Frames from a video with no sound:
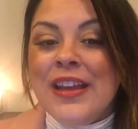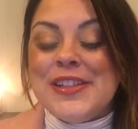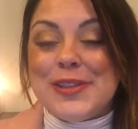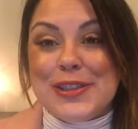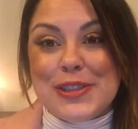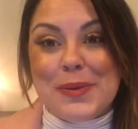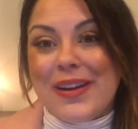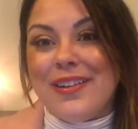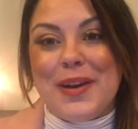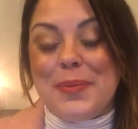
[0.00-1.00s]
So I just
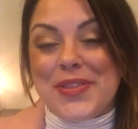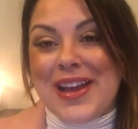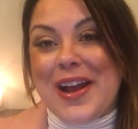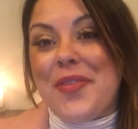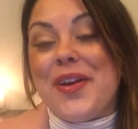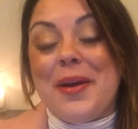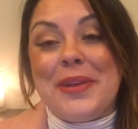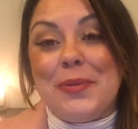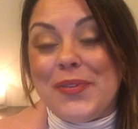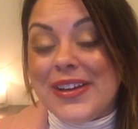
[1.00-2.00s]
wanted to put that out there. I
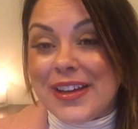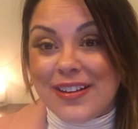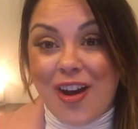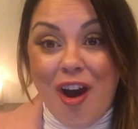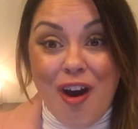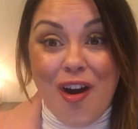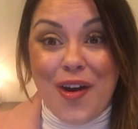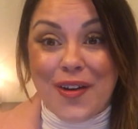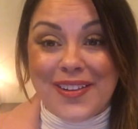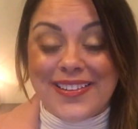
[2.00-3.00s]
mean, we can
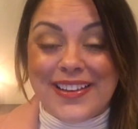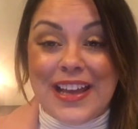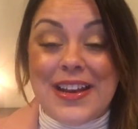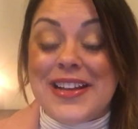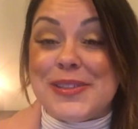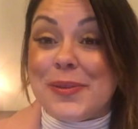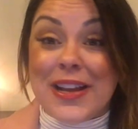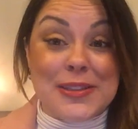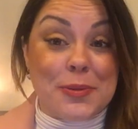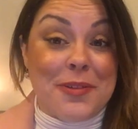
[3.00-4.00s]
all, and it's
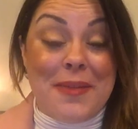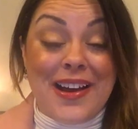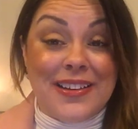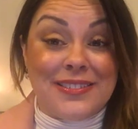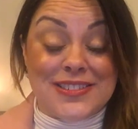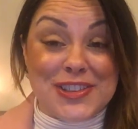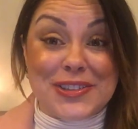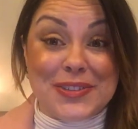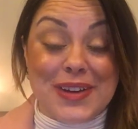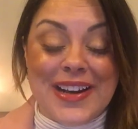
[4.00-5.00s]
one of mine
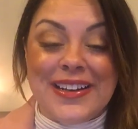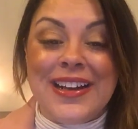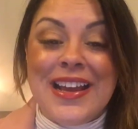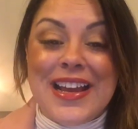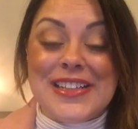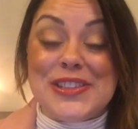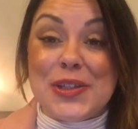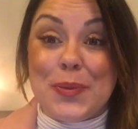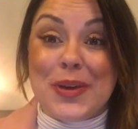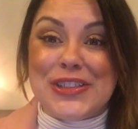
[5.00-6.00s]
too, right? Is
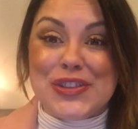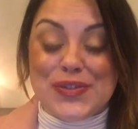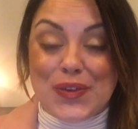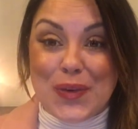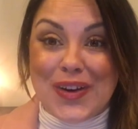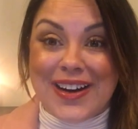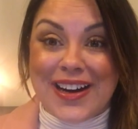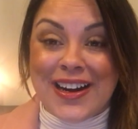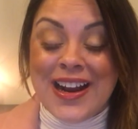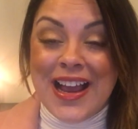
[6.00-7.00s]
to wish
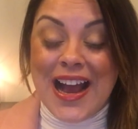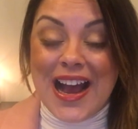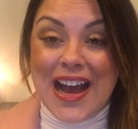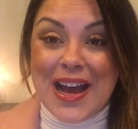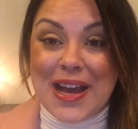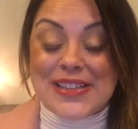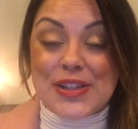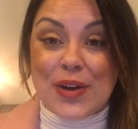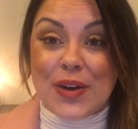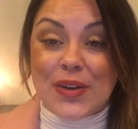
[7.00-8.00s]
for,
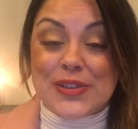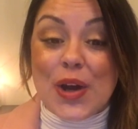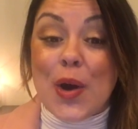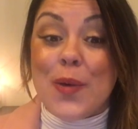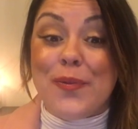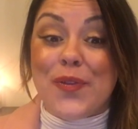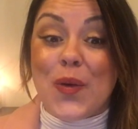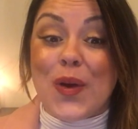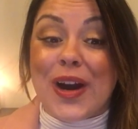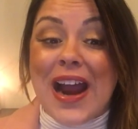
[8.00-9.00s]
to hope
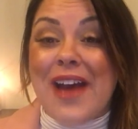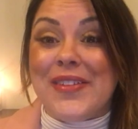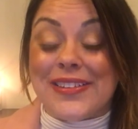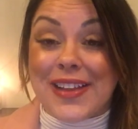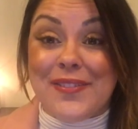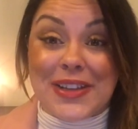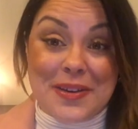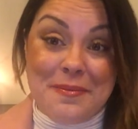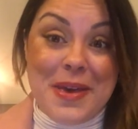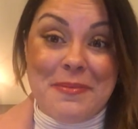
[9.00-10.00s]
for having love and
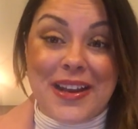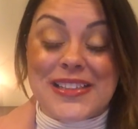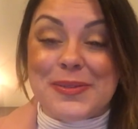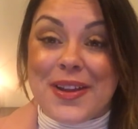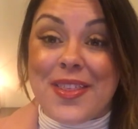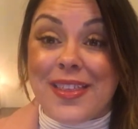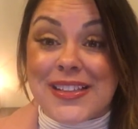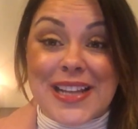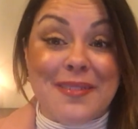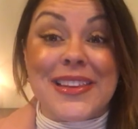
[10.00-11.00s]
commitment. It's one of the
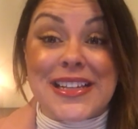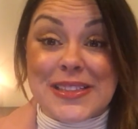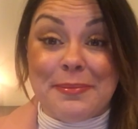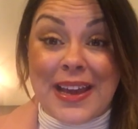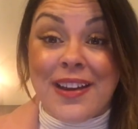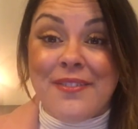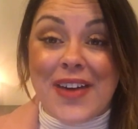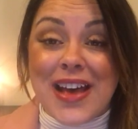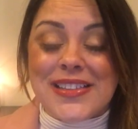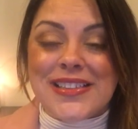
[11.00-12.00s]
things that I would like to
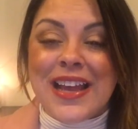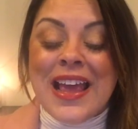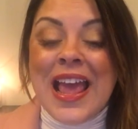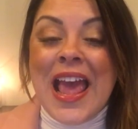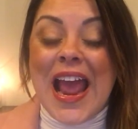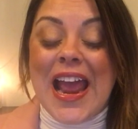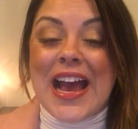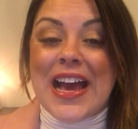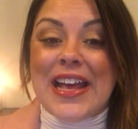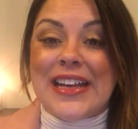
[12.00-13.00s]
manifest.
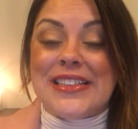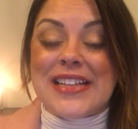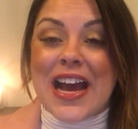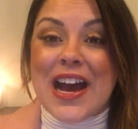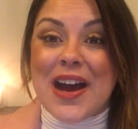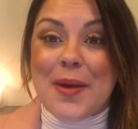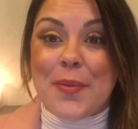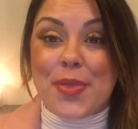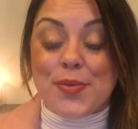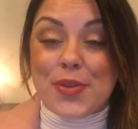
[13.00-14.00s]
And
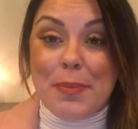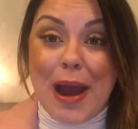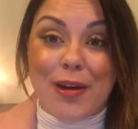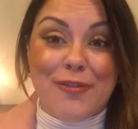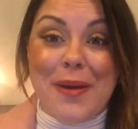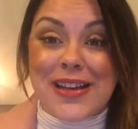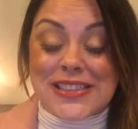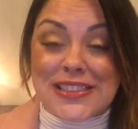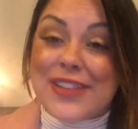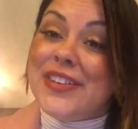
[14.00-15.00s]
through the power of
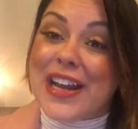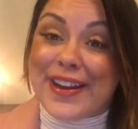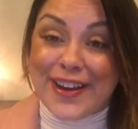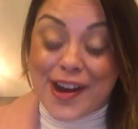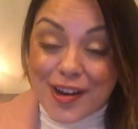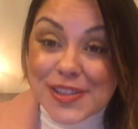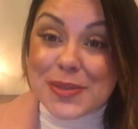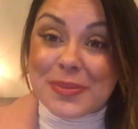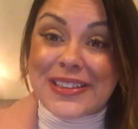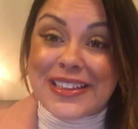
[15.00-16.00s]
positivity, I
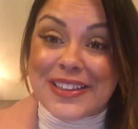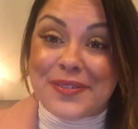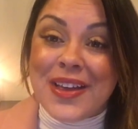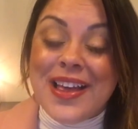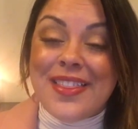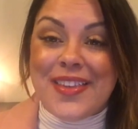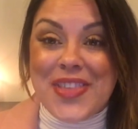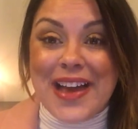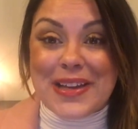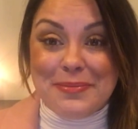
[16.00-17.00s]
also believe that
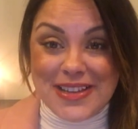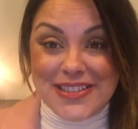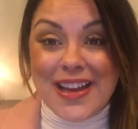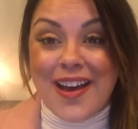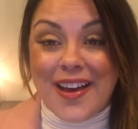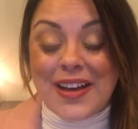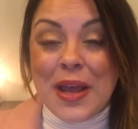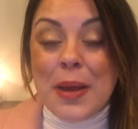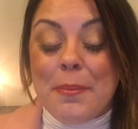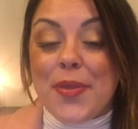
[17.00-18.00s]
that can be done,
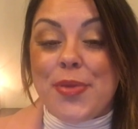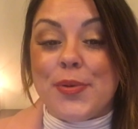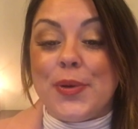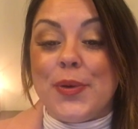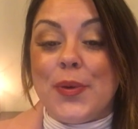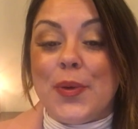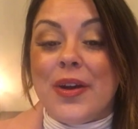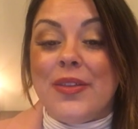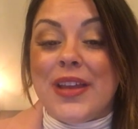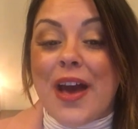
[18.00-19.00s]
but through
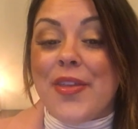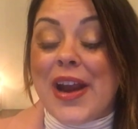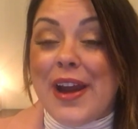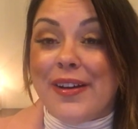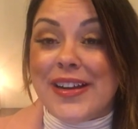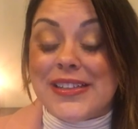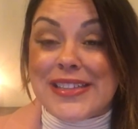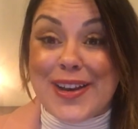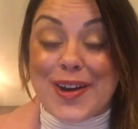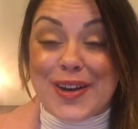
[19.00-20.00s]
the other areas
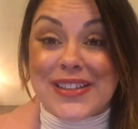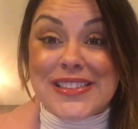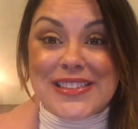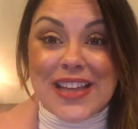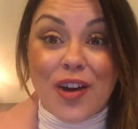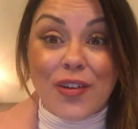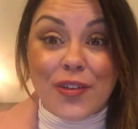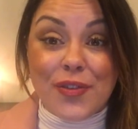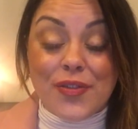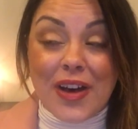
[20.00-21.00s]
that are
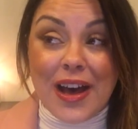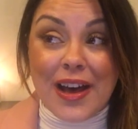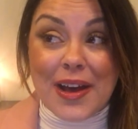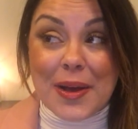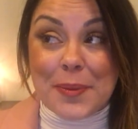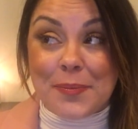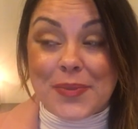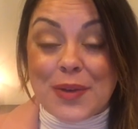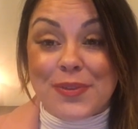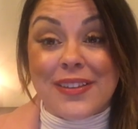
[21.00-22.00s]

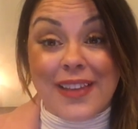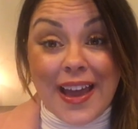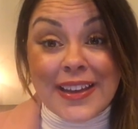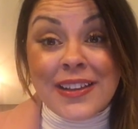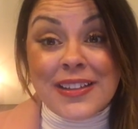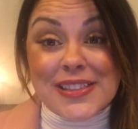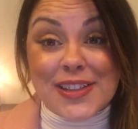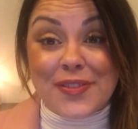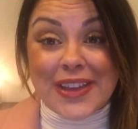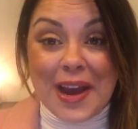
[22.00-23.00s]
self-reliant and
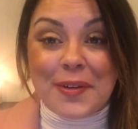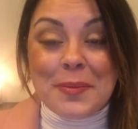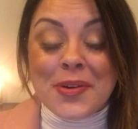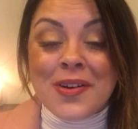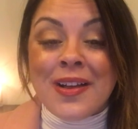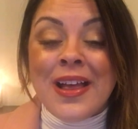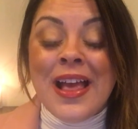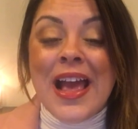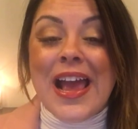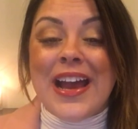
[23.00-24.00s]
self-accountable,
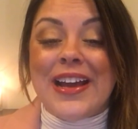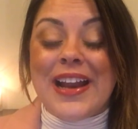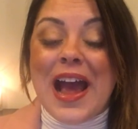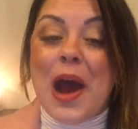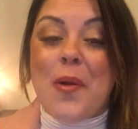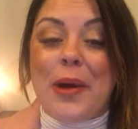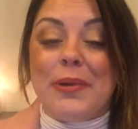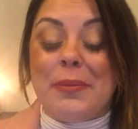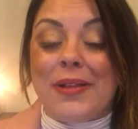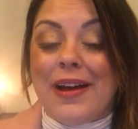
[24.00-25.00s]
and how I
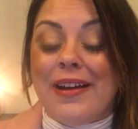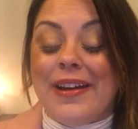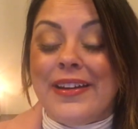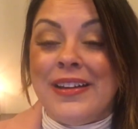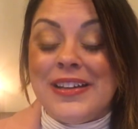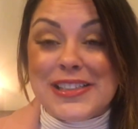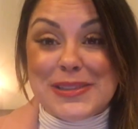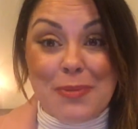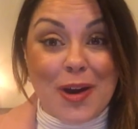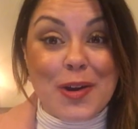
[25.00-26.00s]
would apply
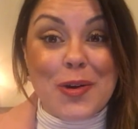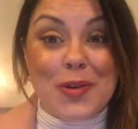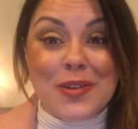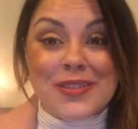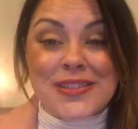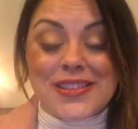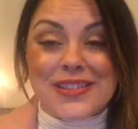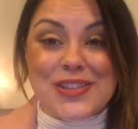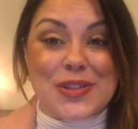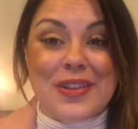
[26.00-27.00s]
SMART
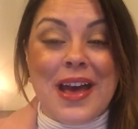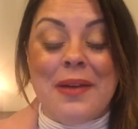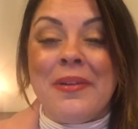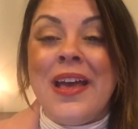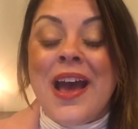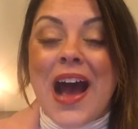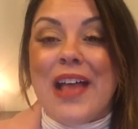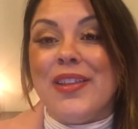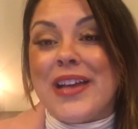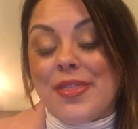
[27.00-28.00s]
goals to them. I
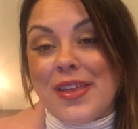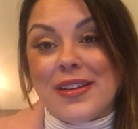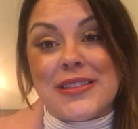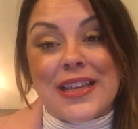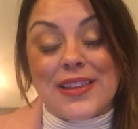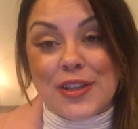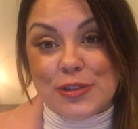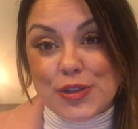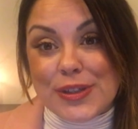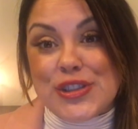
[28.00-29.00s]
look at things like the
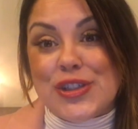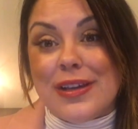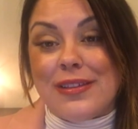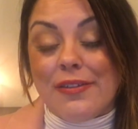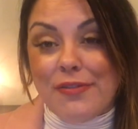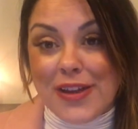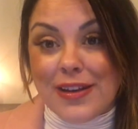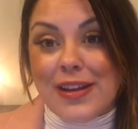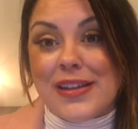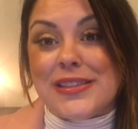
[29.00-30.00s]
nutrition, the
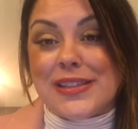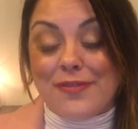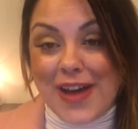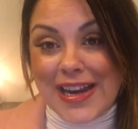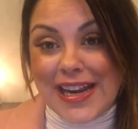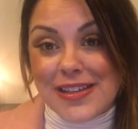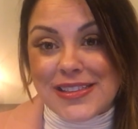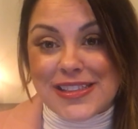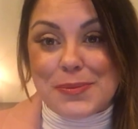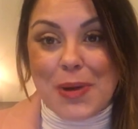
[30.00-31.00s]
fitness, the
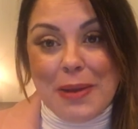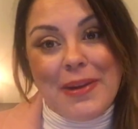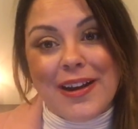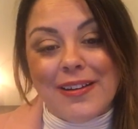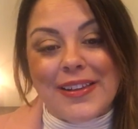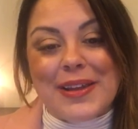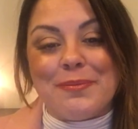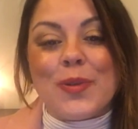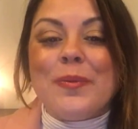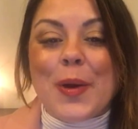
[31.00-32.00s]
finances
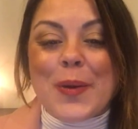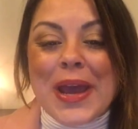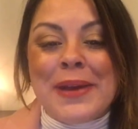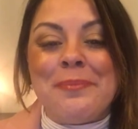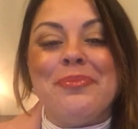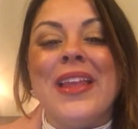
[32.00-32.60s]
primarily, okay?